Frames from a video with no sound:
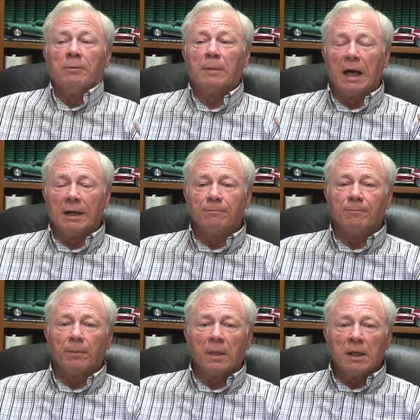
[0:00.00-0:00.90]
But
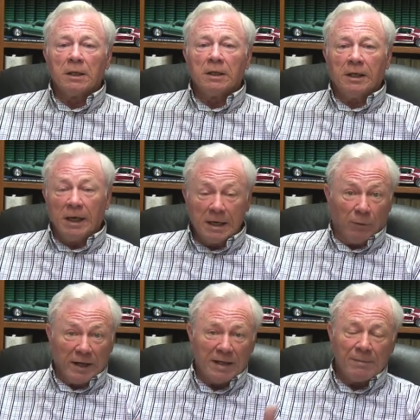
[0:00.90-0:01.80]

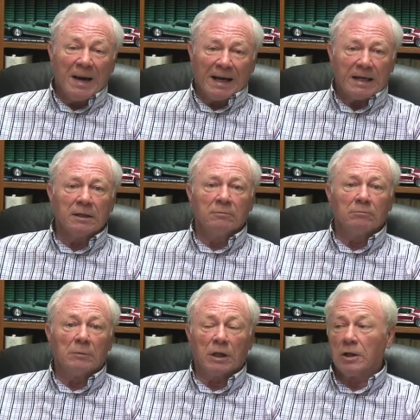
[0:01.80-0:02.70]
anyway, they make it
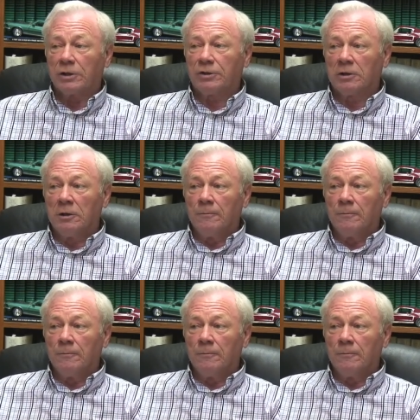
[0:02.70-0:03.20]
because